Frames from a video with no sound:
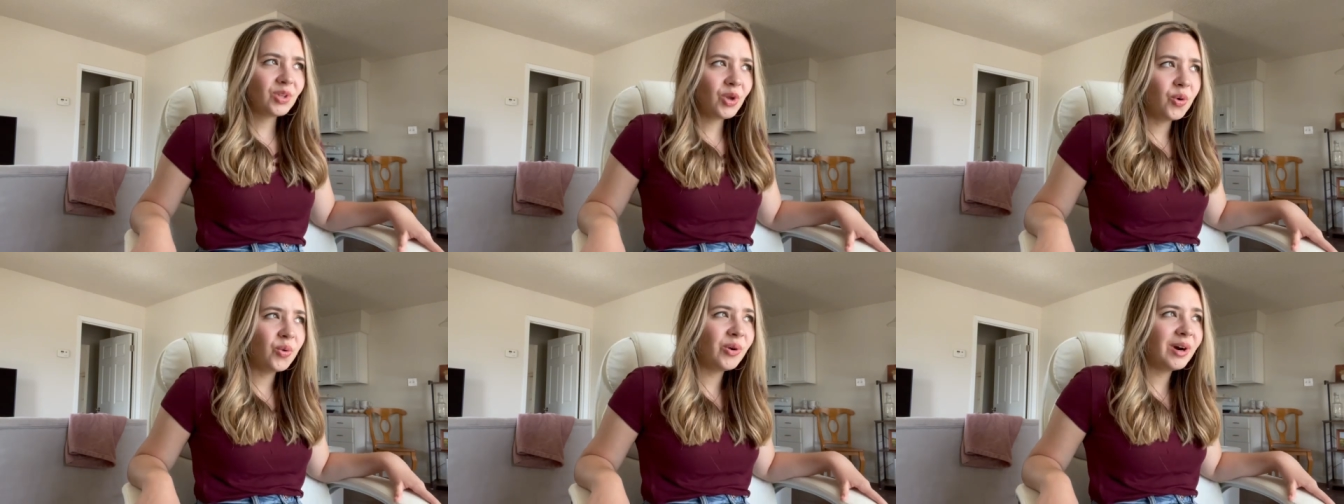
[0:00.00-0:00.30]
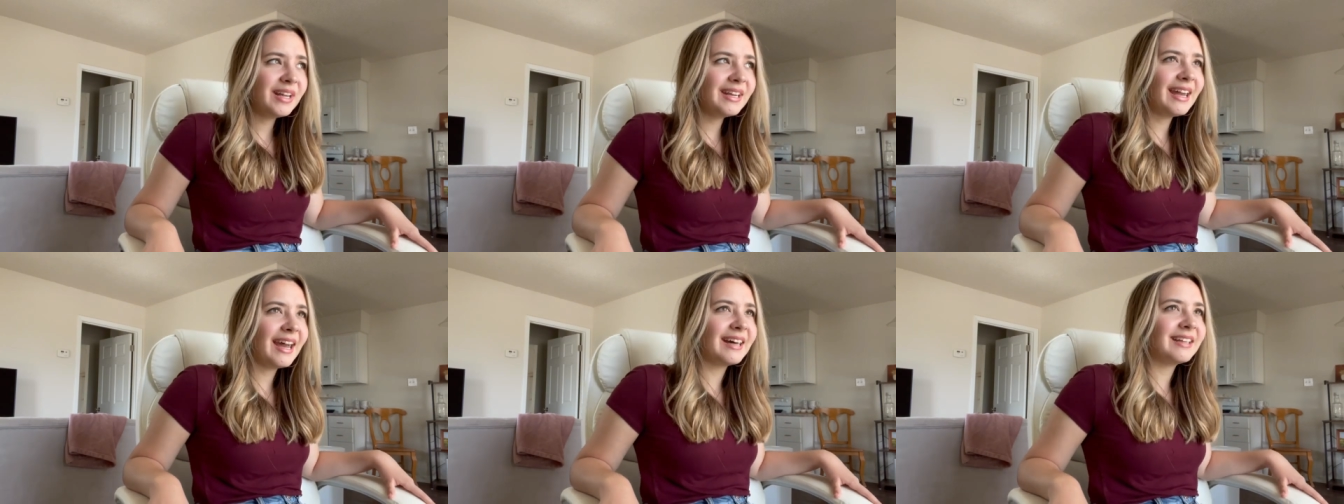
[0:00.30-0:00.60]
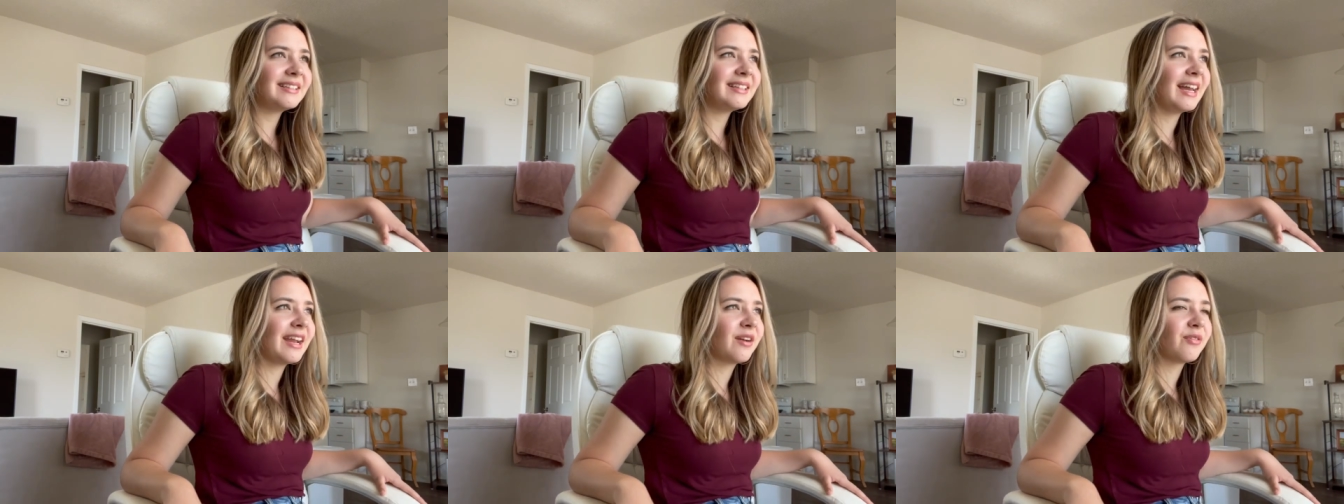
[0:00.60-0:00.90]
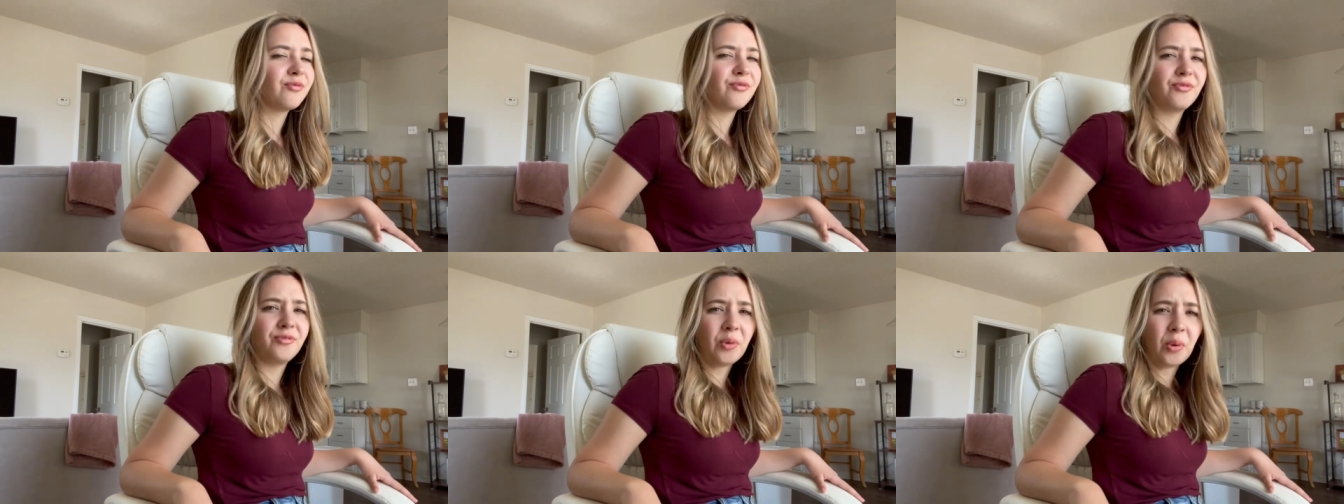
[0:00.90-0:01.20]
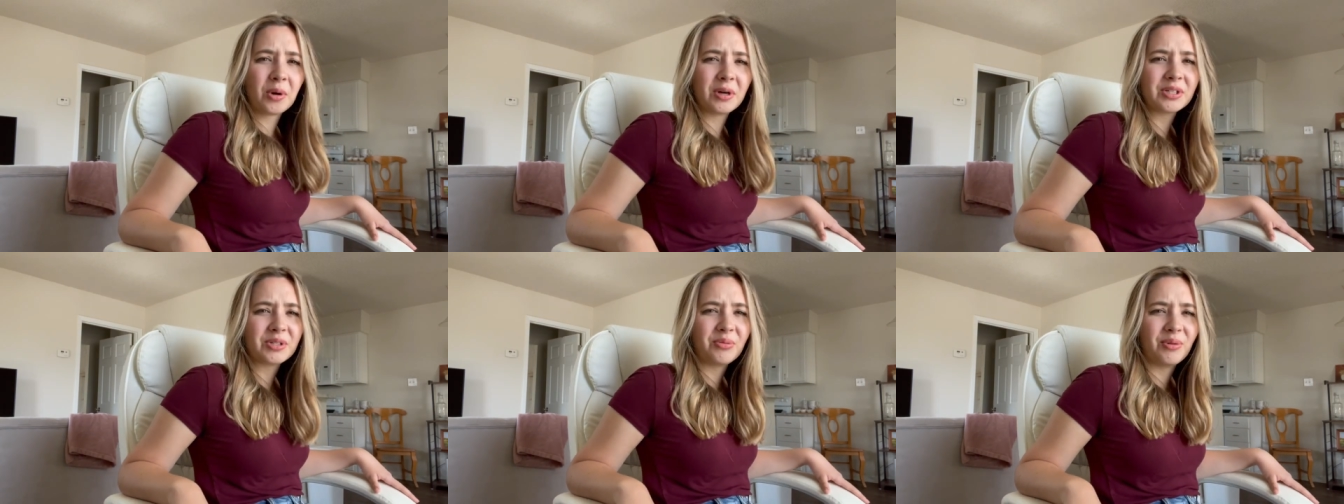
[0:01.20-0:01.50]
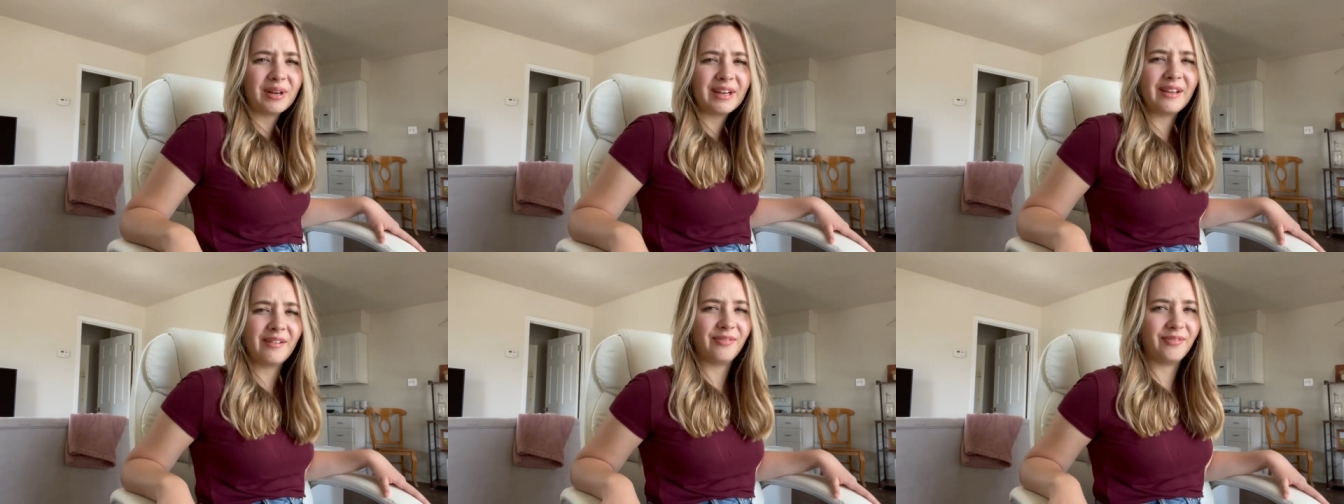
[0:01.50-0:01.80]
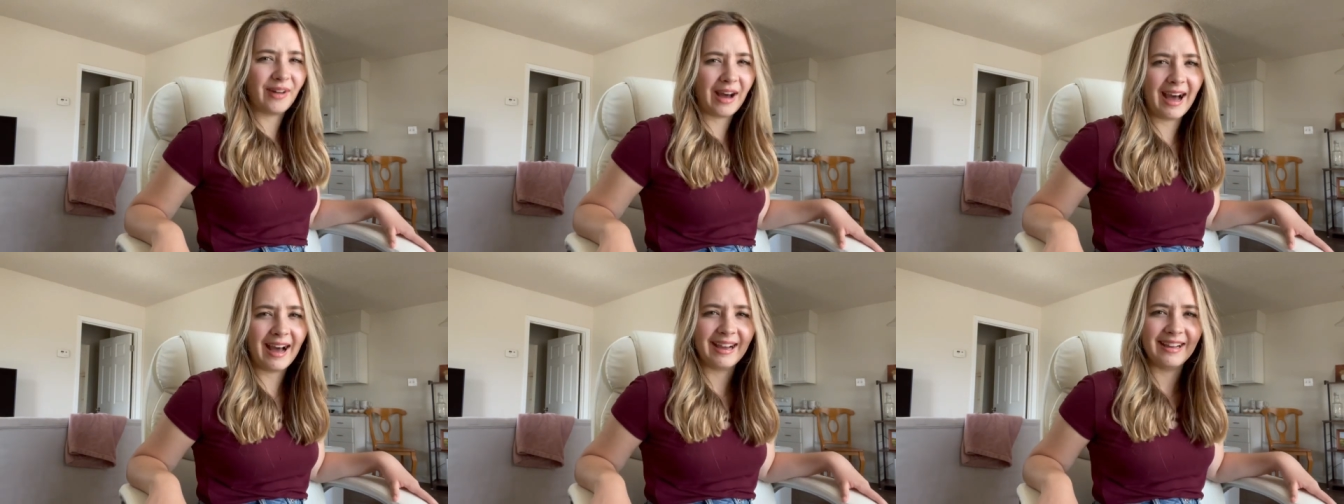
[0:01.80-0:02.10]
one at like
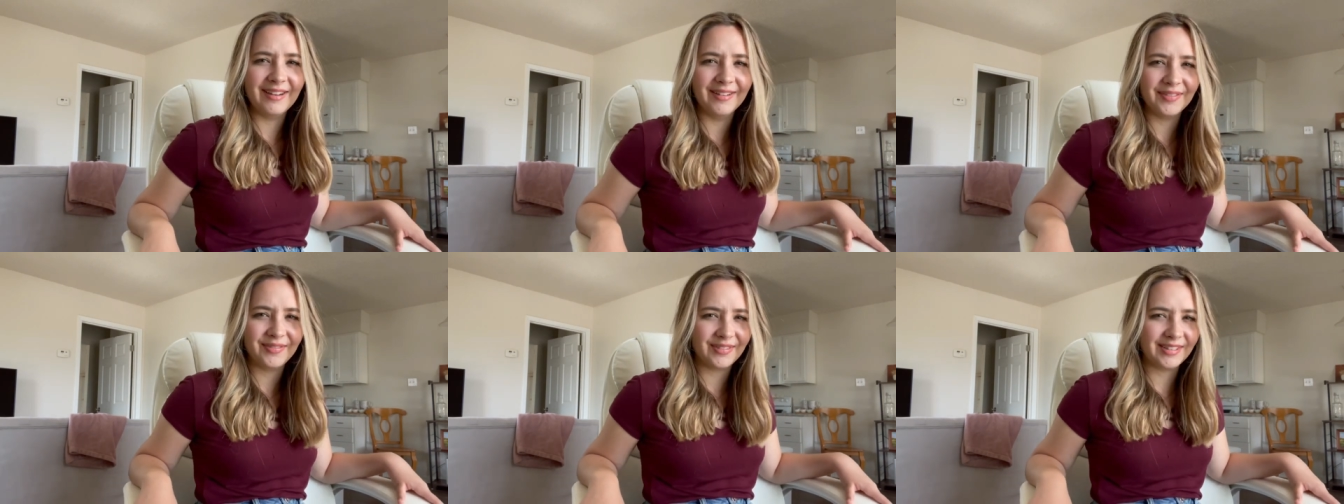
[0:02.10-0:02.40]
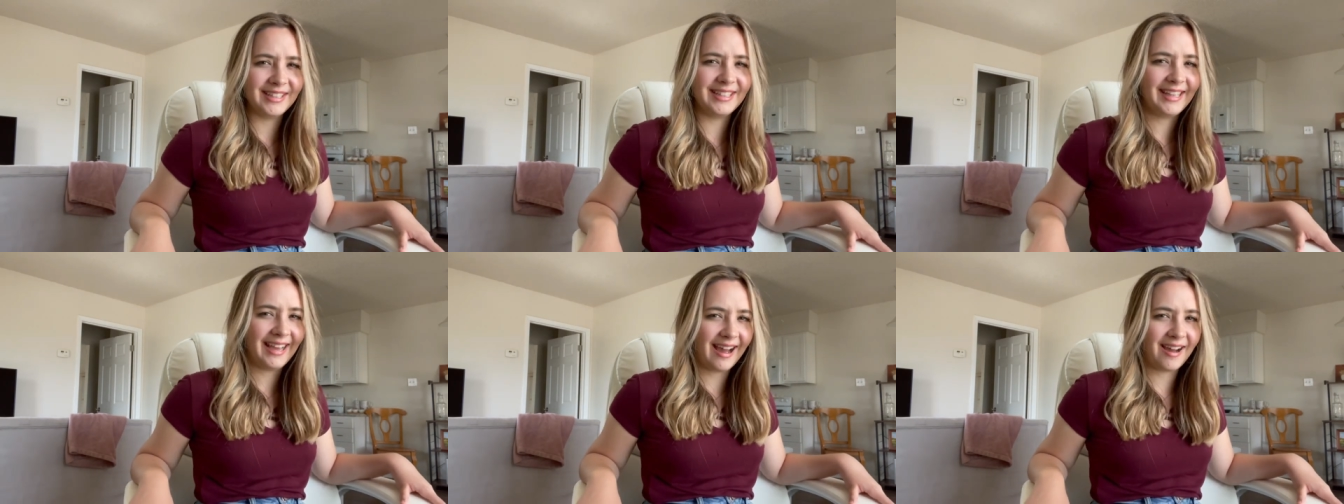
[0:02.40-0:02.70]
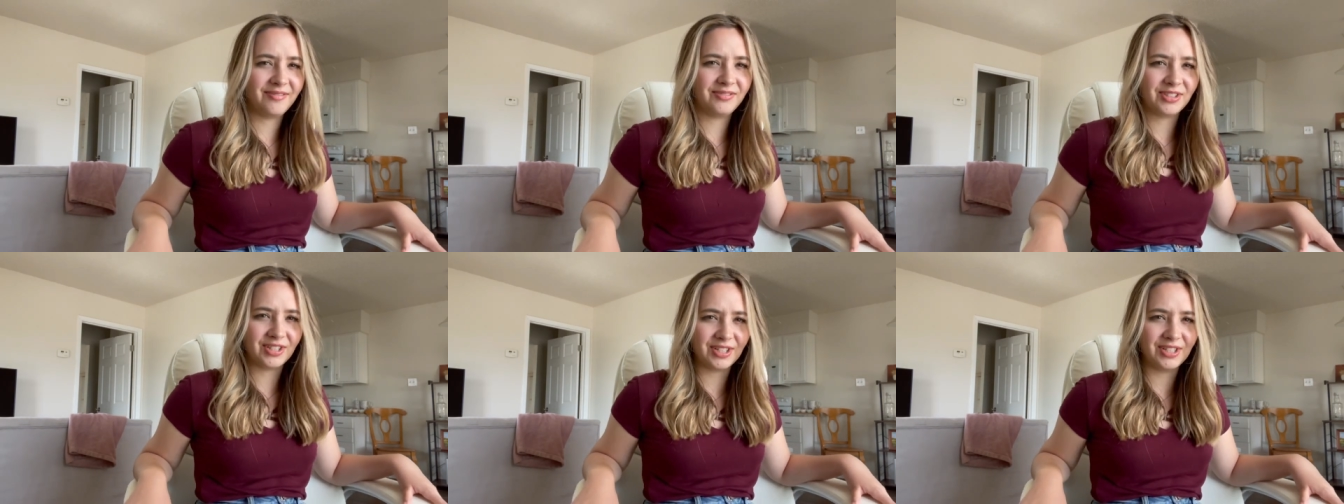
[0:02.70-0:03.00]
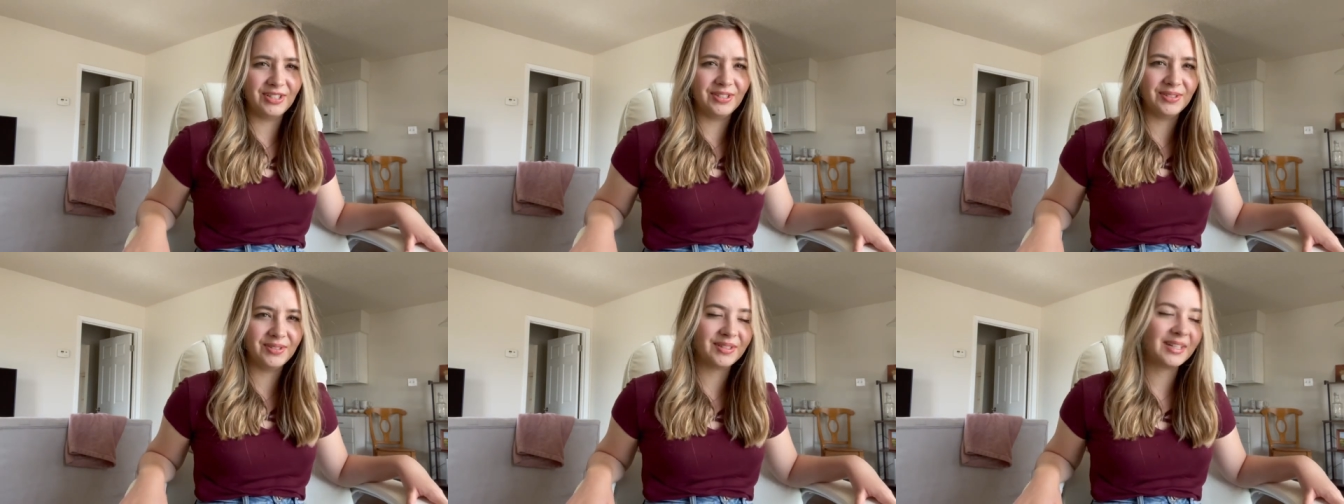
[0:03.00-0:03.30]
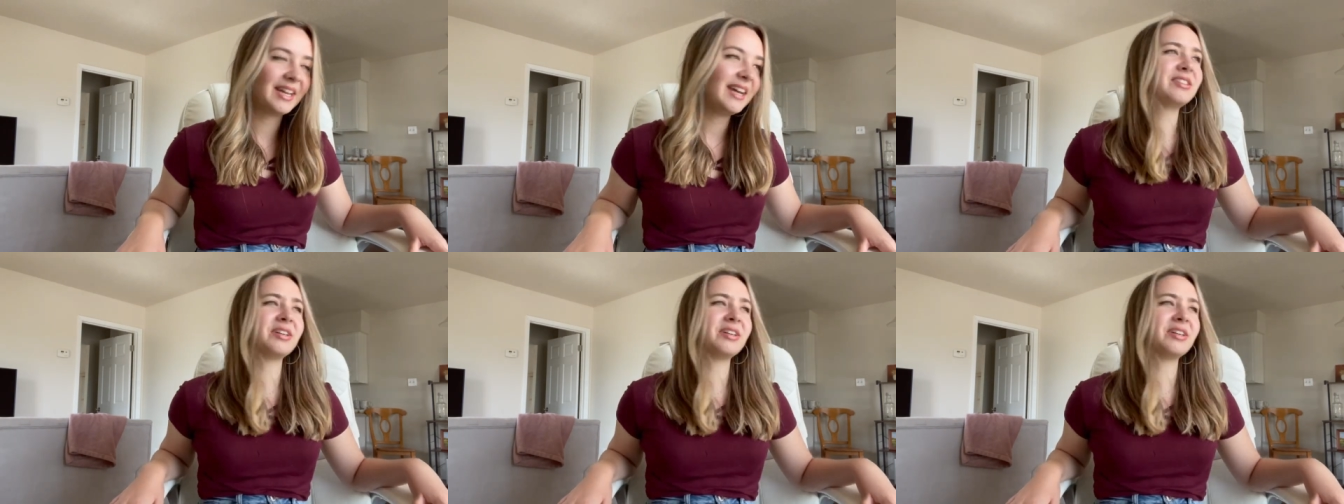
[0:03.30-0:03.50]
4:25 in the afternoon.